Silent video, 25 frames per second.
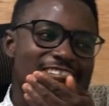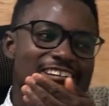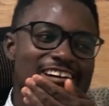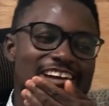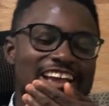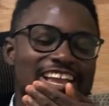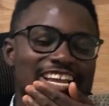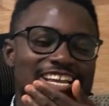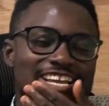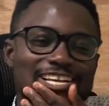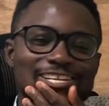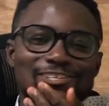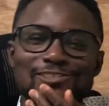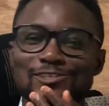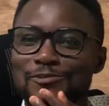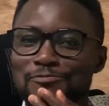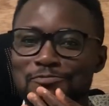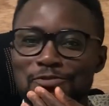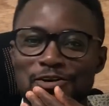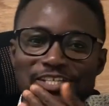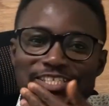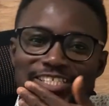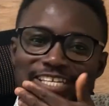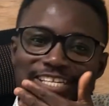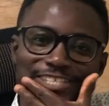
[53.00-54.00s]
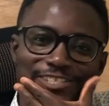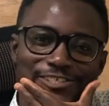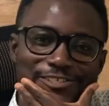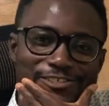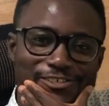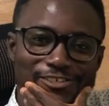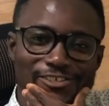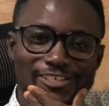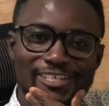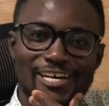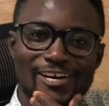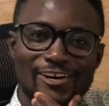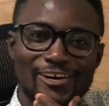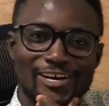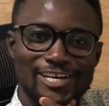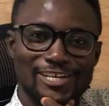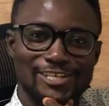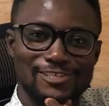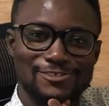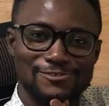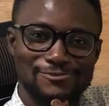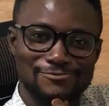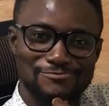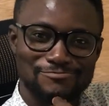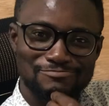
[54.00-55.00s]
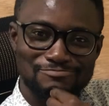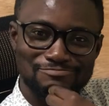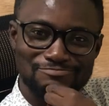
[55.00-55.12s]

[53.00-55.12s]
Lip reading: Against supporters union, how are you?